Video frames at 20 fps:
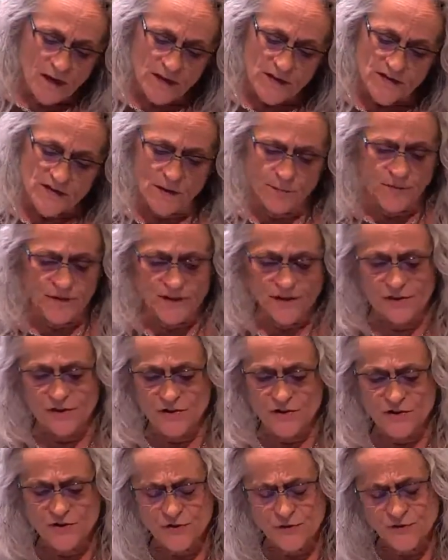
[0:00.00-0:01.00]
Some of the
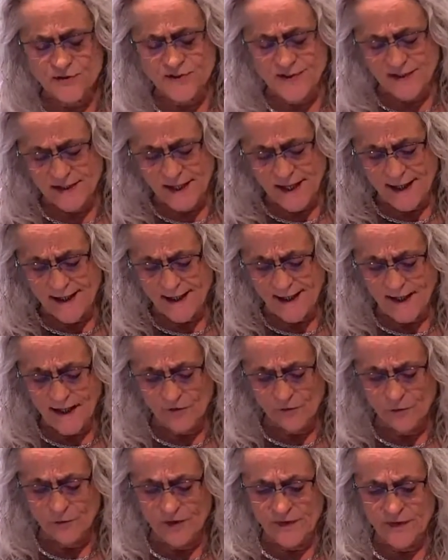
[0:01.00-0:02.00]
issues that I
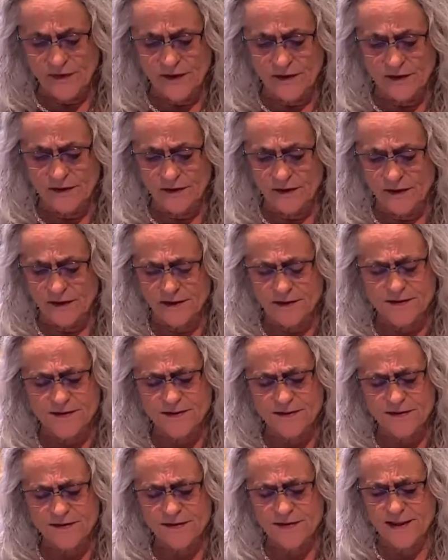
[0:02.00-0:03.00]
have with it
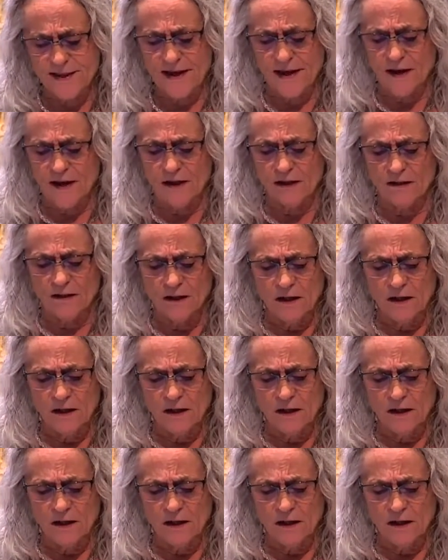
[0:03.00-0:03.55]
is that